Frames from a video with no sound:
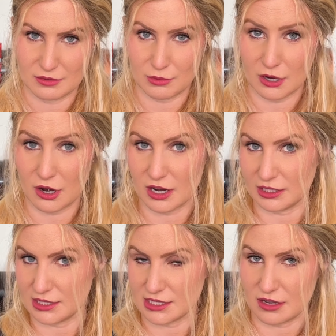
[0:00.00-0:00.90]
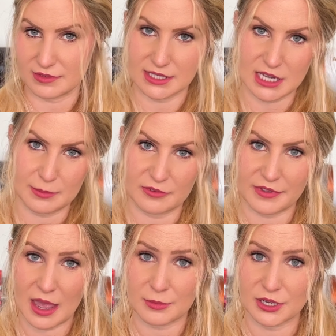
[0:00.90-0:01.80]
Regardless of the type of
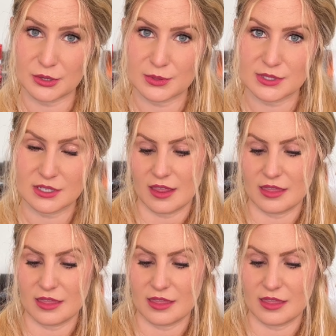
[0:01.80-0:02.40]
camera used,